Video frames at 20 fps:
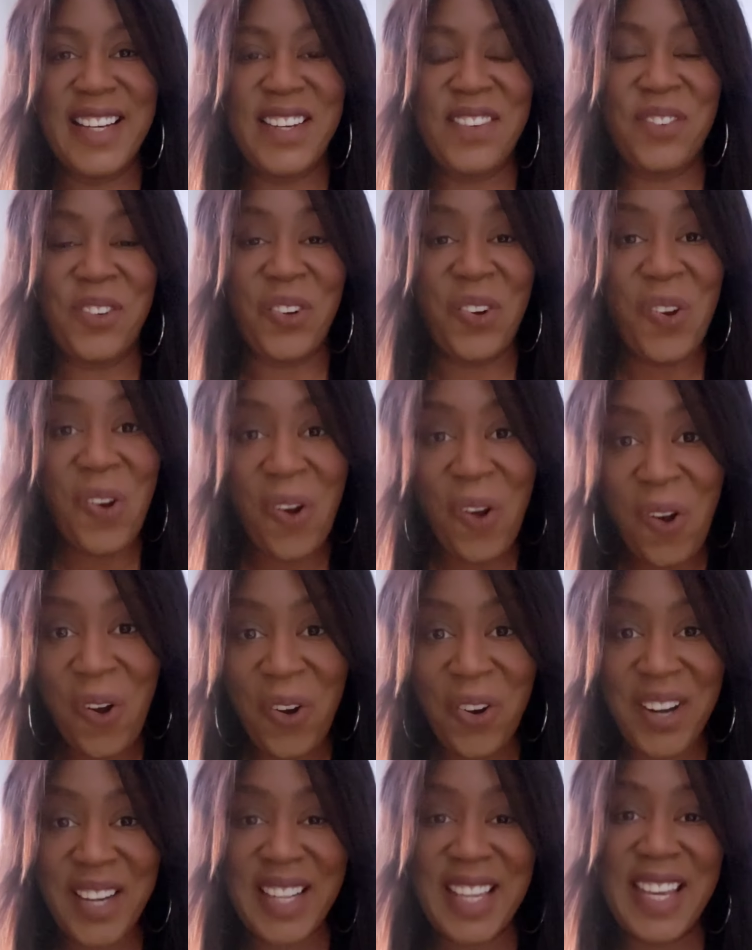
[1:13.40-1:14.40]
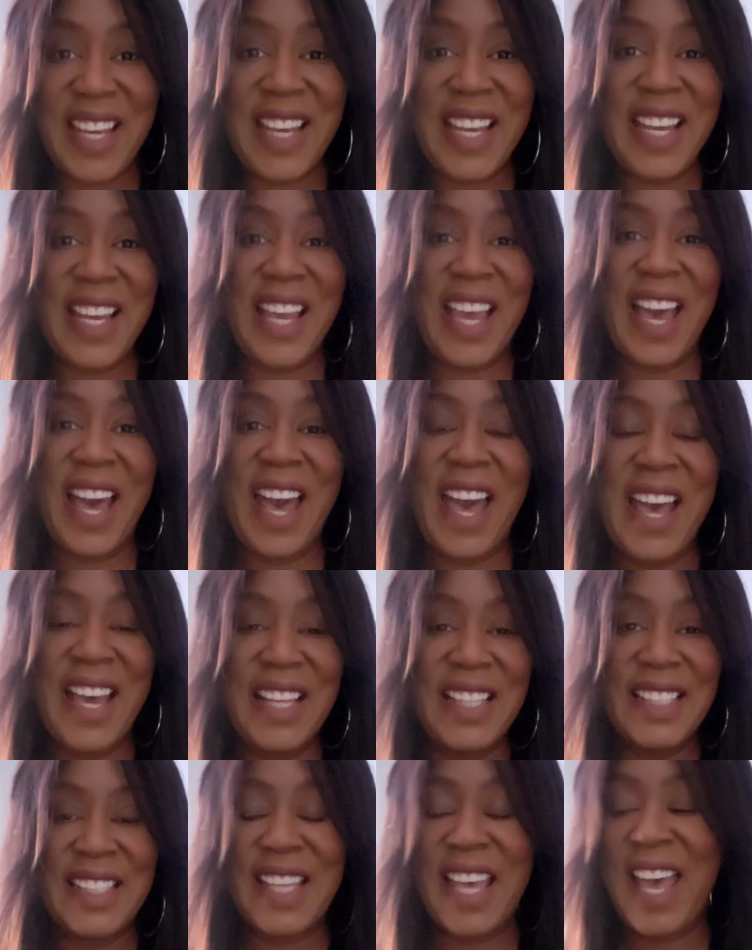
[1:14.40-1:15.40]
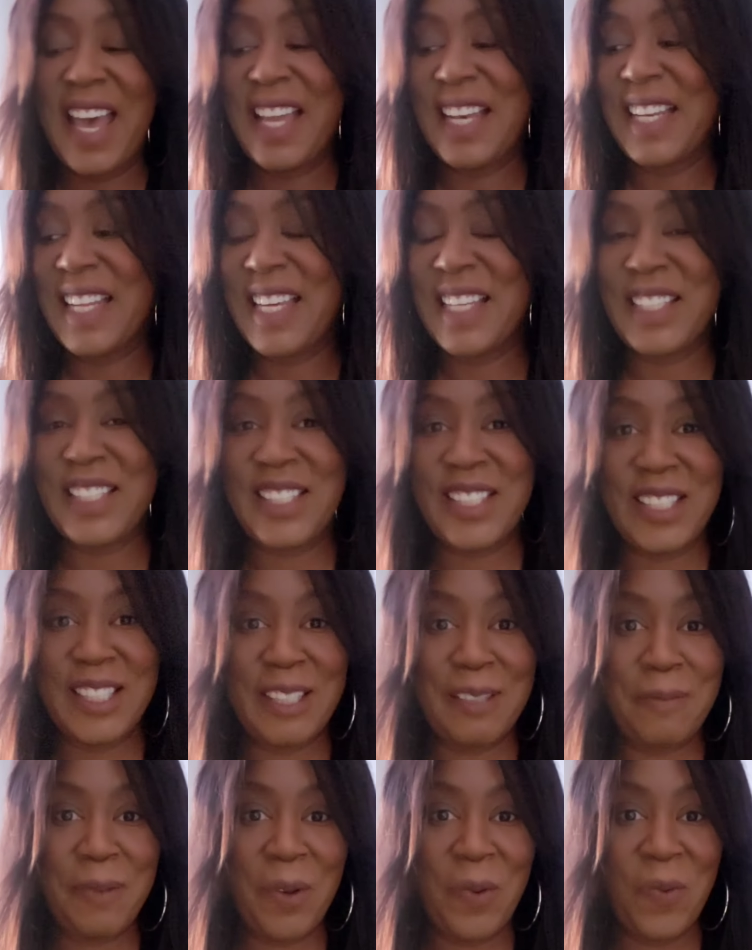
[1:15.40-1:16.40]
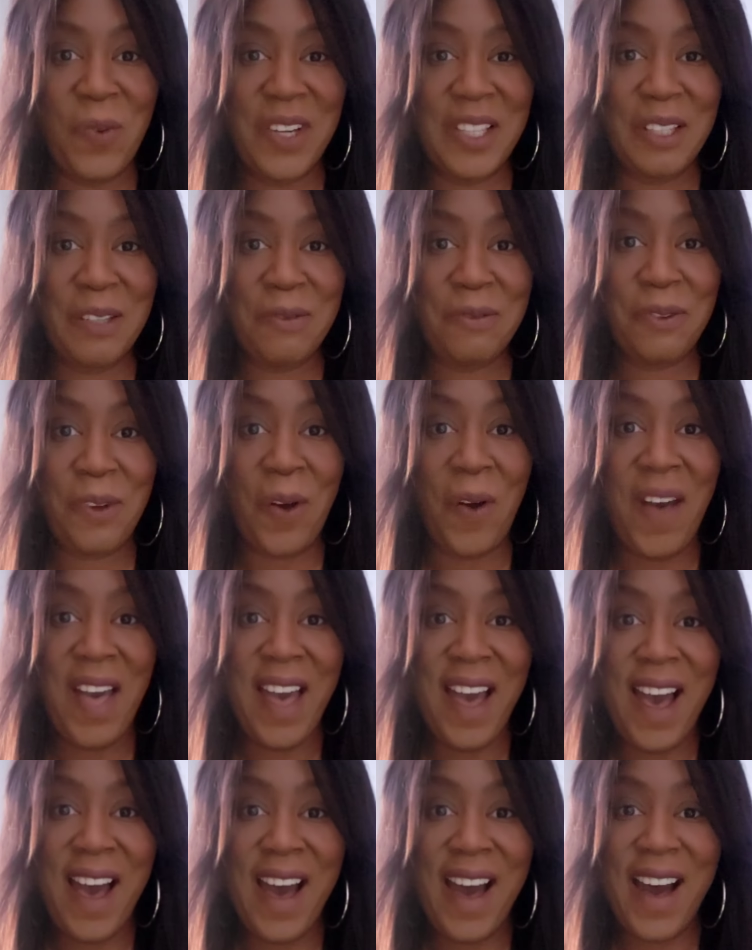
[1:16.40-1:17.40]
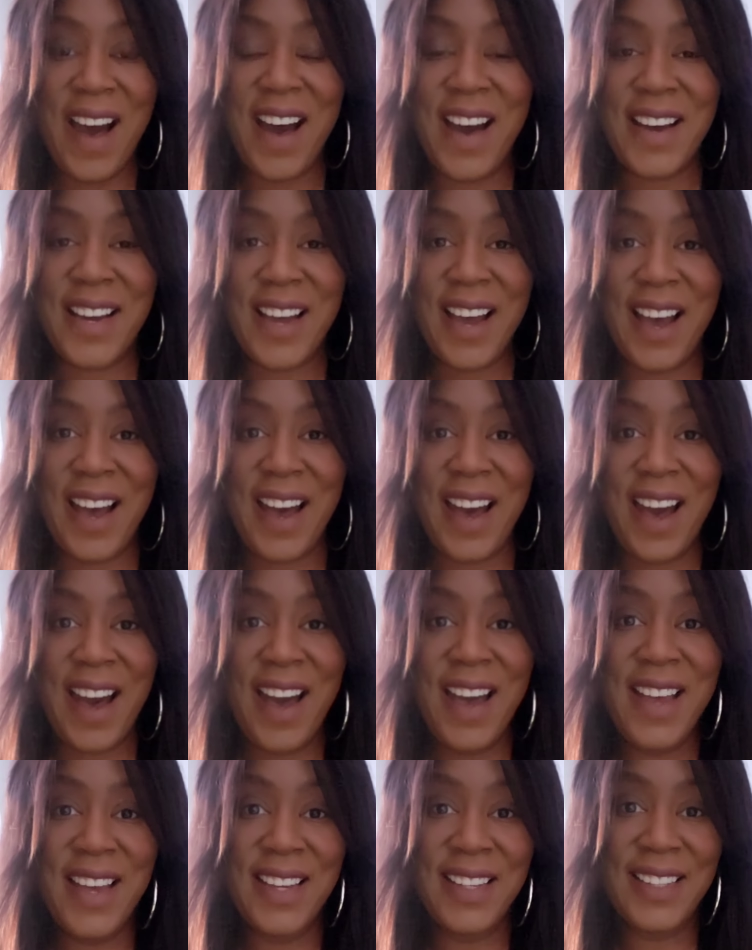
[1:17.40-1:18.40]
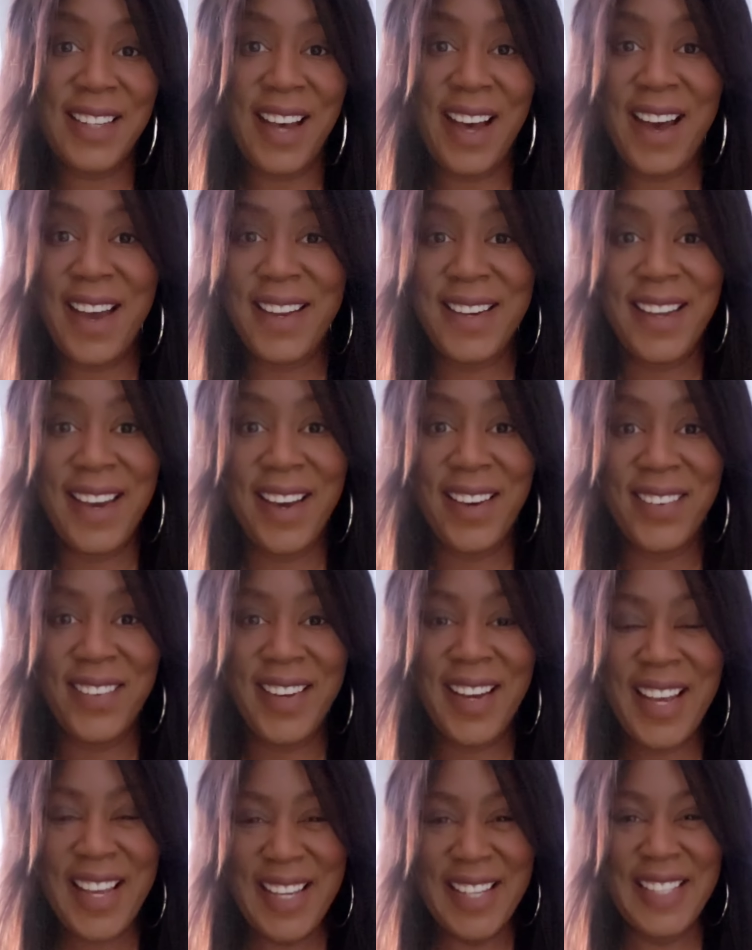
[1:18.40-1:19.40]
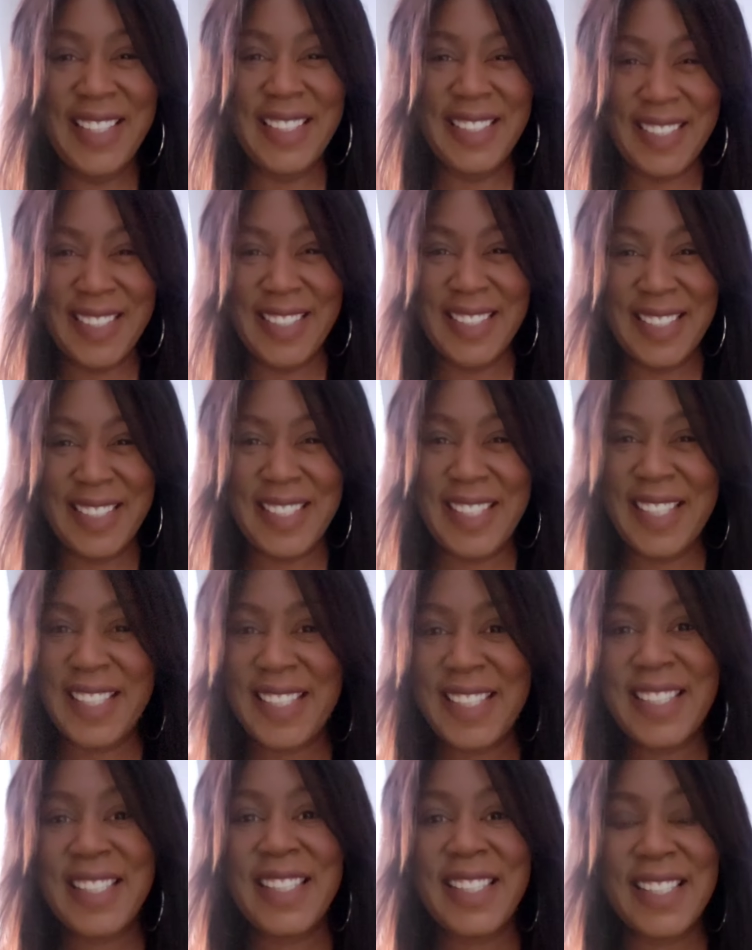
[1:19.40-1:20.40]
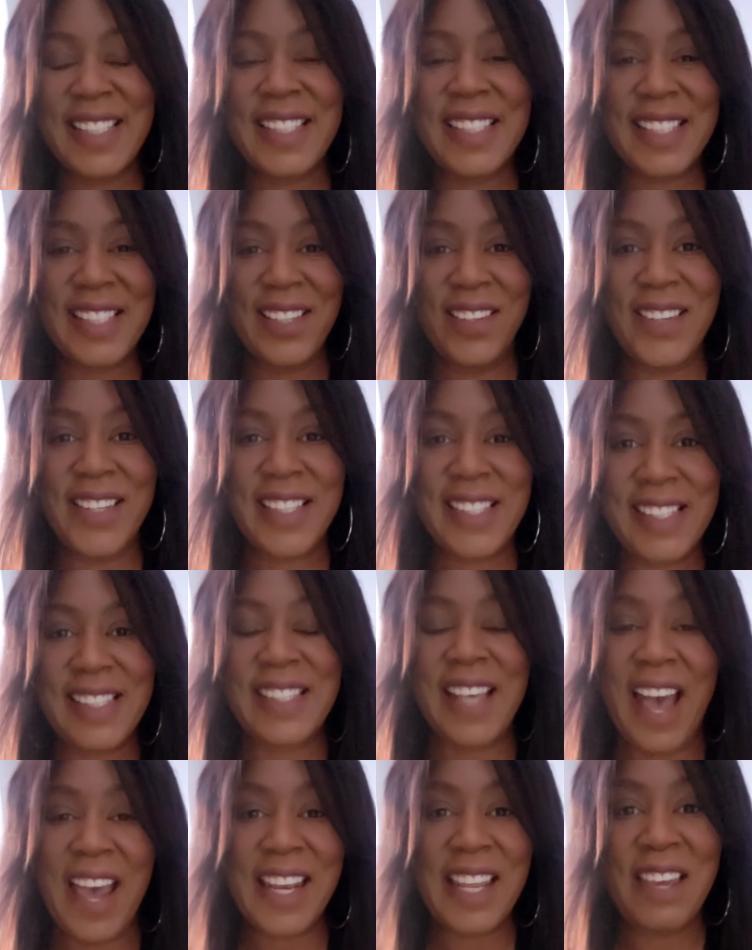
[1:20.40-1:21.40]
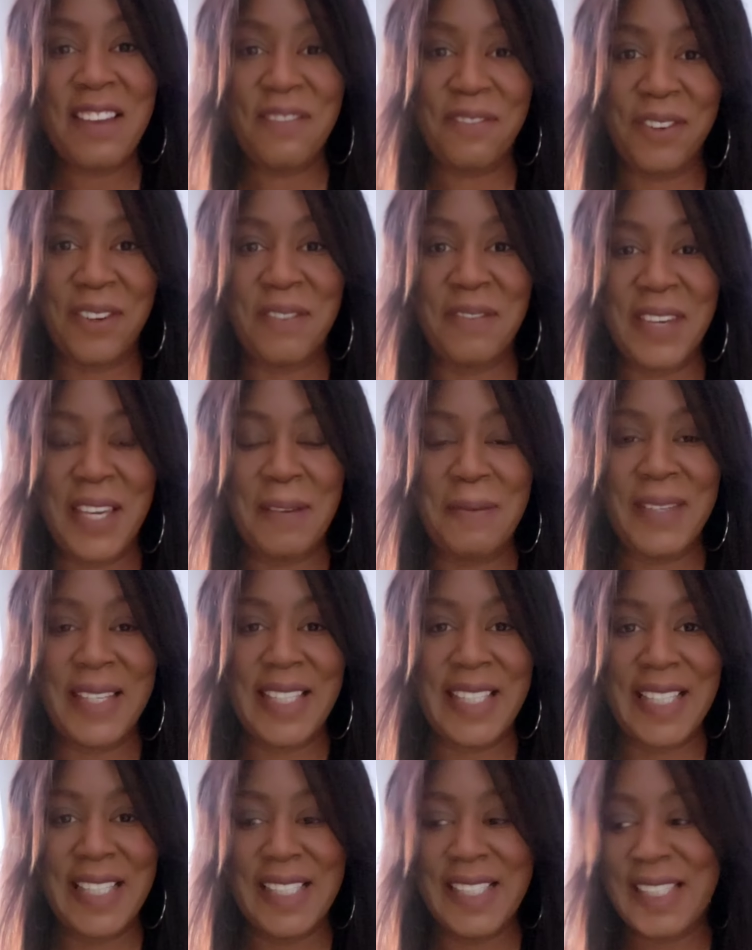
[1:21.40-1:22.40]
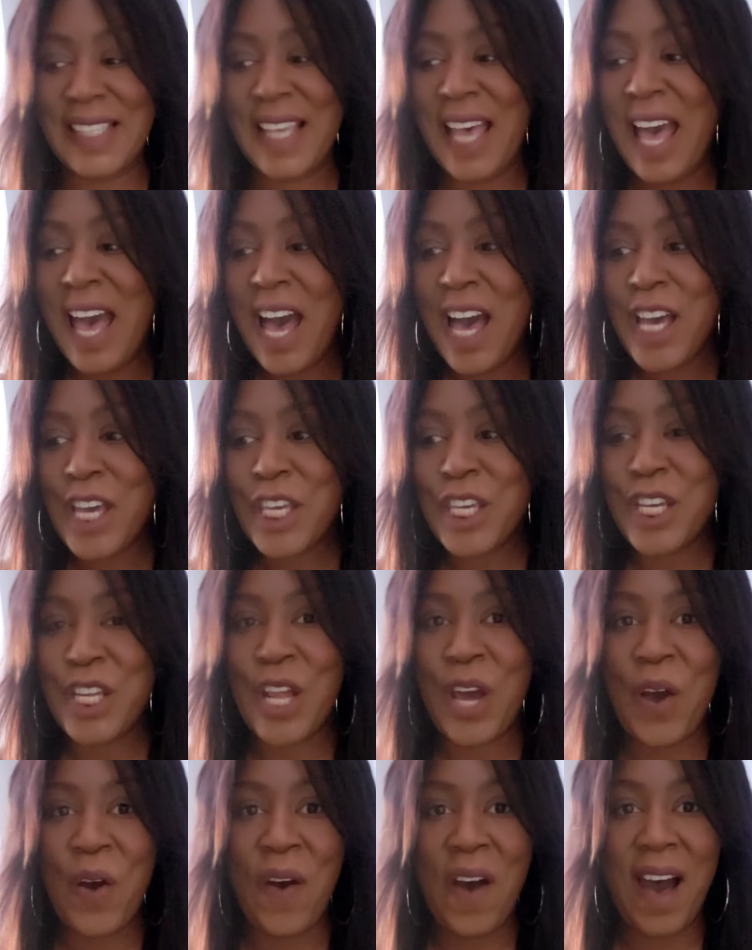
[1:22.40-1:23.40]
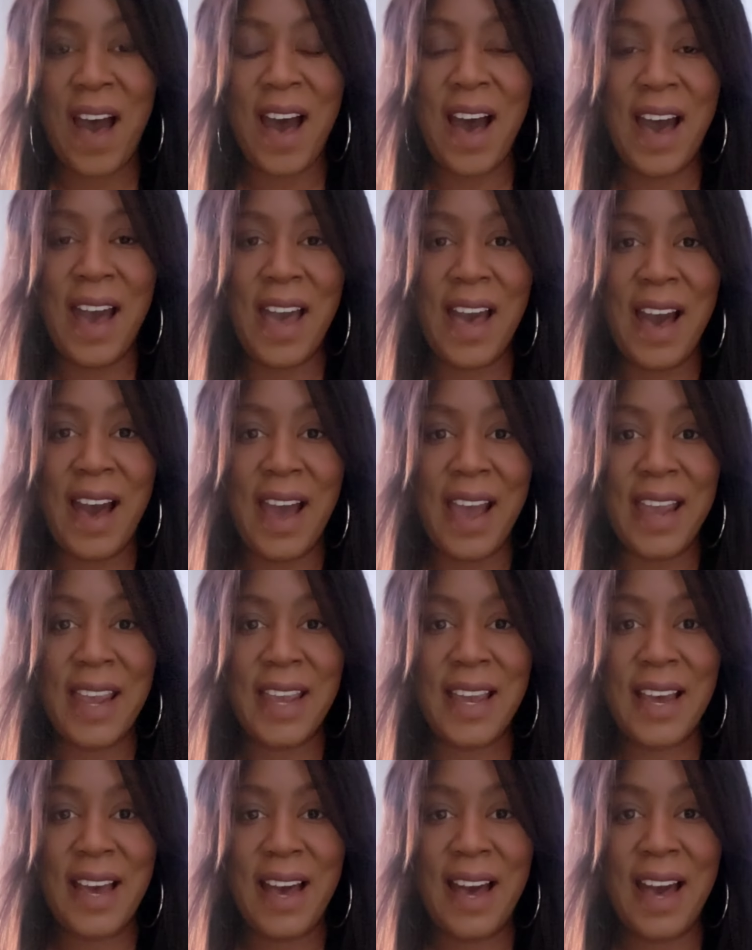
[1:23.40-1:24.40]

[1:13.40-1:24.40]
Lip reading: recording, and it's just been wonderful. I know. This is just so exciting for me because, you know, I